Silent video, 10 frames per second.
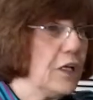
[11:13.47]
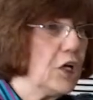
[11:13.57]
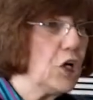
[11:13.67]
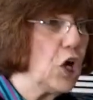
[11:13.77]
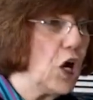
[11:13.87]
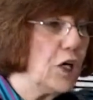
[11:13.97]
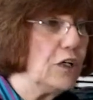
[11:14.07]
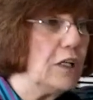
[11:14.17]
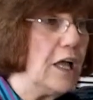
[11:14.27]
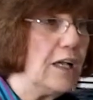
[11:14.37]
in a
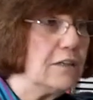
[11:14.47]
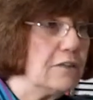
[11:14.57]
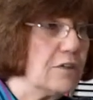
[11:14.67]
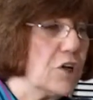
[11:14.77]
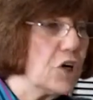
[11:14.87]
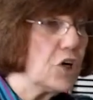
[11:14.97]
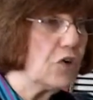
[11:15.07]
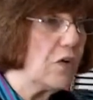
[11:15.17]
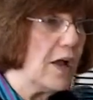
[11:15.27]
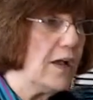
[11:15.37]
carnalized
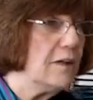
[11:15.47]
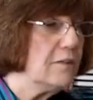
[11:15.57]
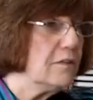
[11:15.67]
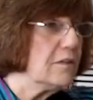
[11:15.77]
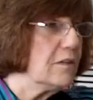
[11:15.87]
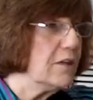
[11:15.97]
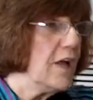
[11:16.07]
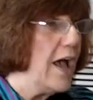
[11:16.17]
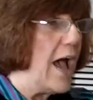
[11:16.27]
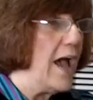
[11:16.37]
Christ
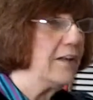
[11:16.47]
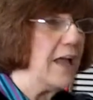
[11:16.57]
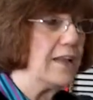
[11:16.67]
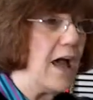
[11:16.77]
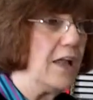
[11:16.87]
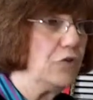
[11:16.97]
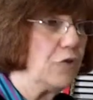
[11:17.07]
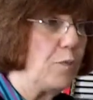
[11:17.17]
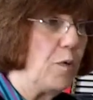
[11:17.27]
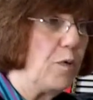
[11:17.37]
and an
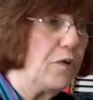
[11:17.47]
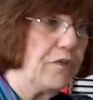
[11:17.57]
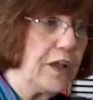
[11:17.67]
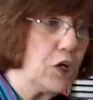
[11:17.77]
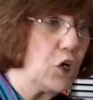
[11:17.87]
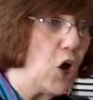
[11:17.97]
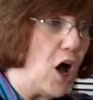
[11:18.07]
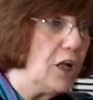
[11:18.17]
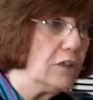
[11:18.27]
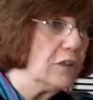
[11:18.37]
anthropomorphic
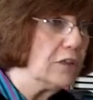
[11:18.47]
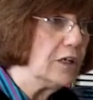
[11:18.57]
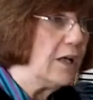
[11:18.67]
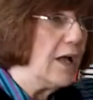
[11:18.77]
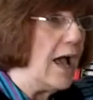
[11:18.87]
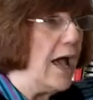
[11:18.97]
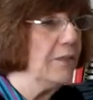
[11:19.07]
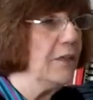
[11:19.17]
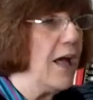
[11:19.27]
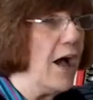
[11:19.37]
God,
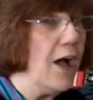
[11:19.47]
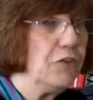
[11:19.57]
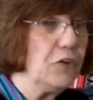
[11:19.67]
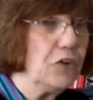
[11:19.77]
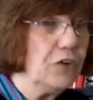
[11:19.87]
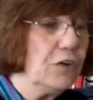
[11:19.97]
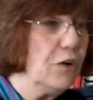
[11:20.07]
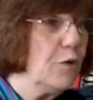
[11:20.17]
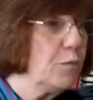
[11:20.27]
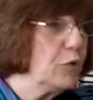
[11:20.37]
and the other
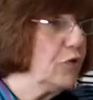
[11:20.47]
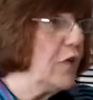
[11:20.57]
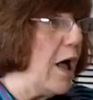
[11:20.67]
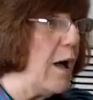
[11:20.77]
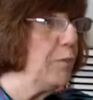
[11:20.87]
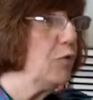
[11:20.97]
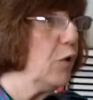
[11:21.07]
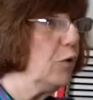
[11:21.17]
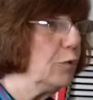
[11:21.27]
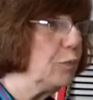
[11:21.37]
puts the absolute